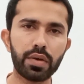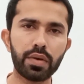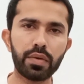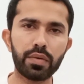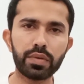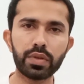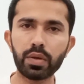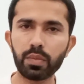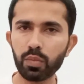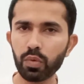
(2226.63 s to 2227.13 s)
The
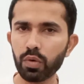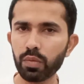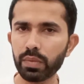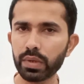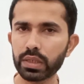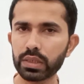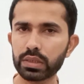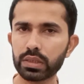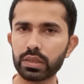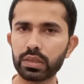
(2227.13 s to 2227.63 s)
movement's
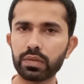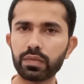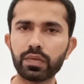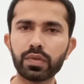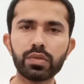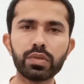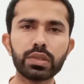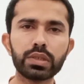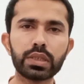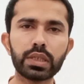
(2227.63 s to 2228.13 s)
influence
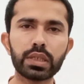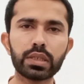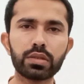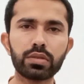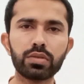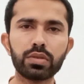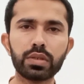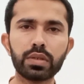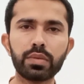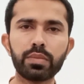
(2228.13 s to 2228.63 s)
extended
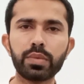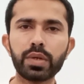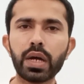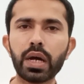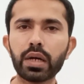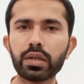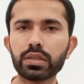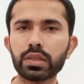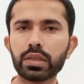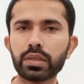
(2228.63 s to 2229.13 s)
beyond the
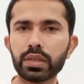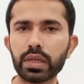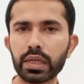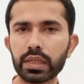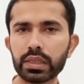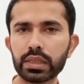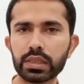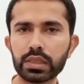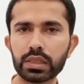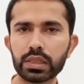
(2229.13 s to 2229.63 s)

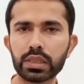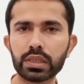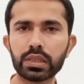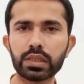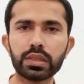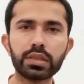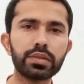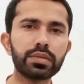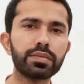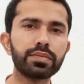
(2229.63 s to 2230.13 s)
1960s
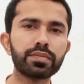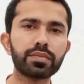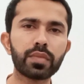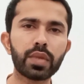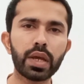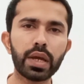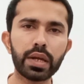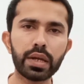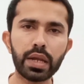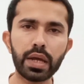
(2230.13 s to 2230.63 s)
and
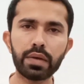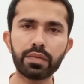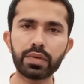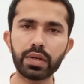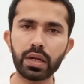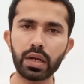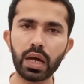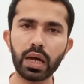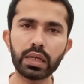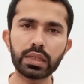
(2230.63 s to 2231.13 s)
left a
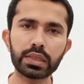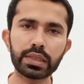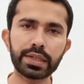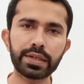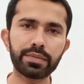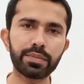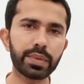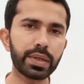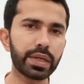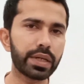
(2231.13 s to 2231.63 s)
lasting
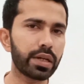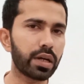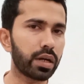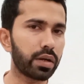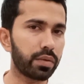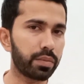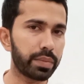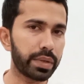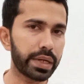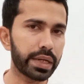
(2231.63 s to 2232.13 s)
impact on
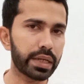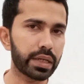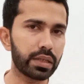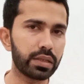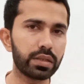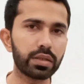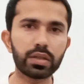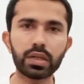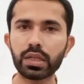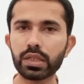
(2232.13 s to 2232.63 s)
American
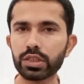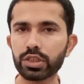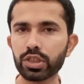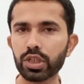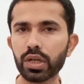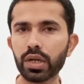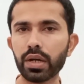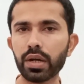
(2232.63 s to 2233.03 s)
culture,